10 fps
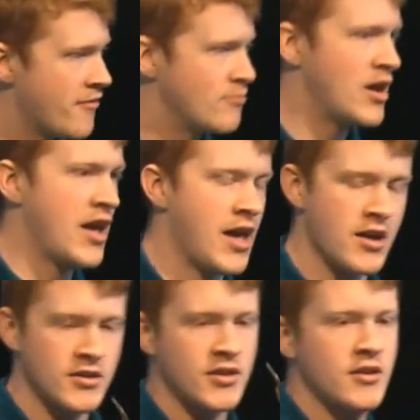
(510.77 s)
in my
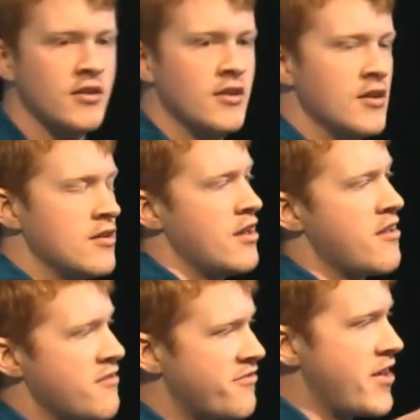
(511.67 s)
hand
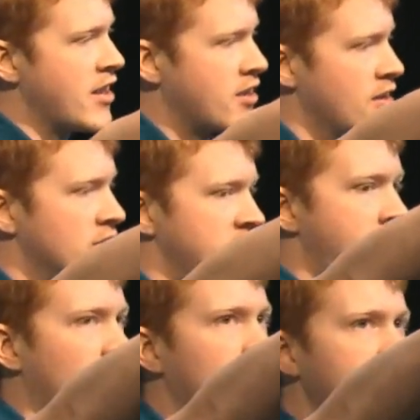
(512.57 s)
a fake
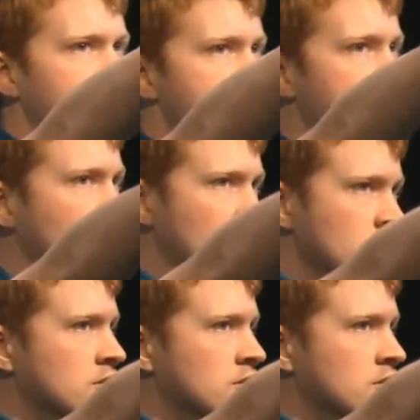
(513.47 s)
talon of an eagle,